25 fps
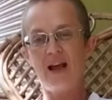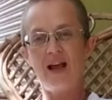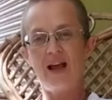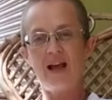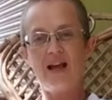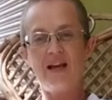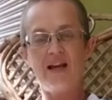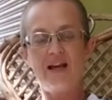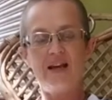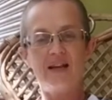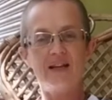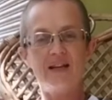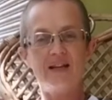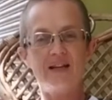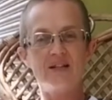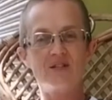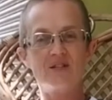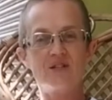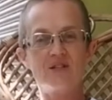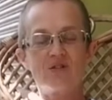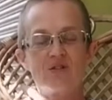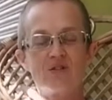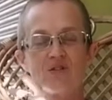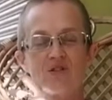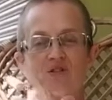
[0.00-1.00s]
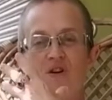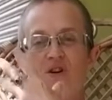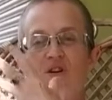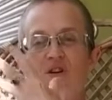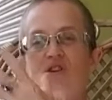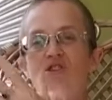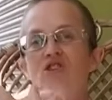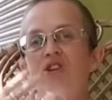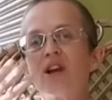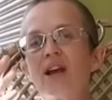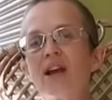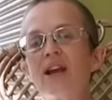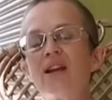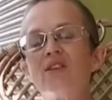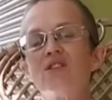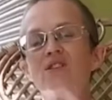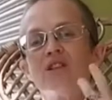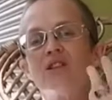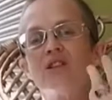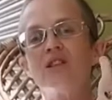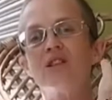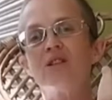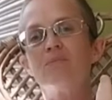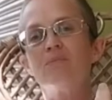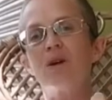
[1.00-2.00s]
and to start
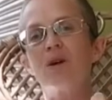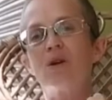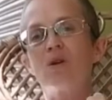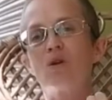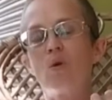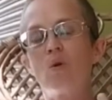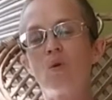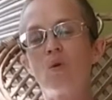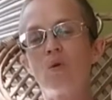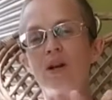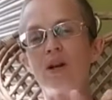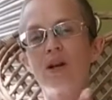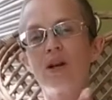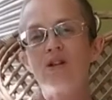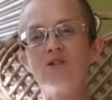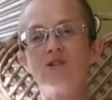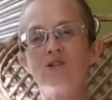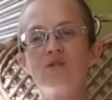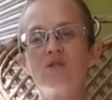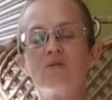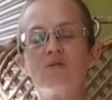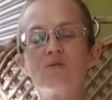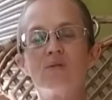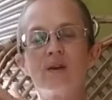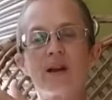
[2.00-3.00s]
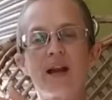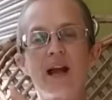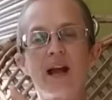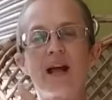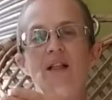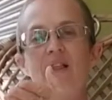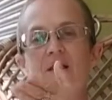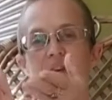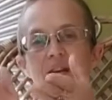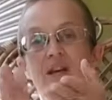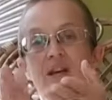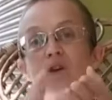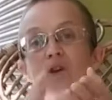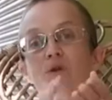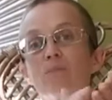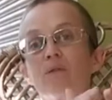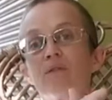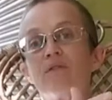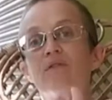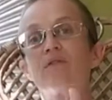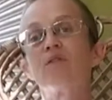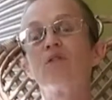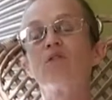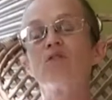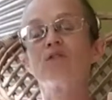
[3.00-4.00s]
changing them according to the reality you
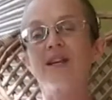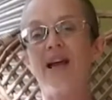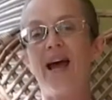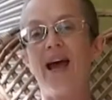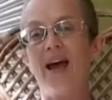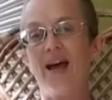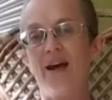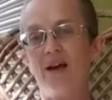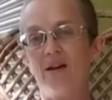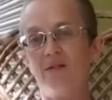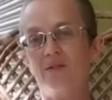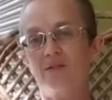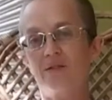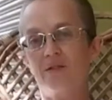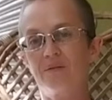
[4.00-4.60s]
prefer to have.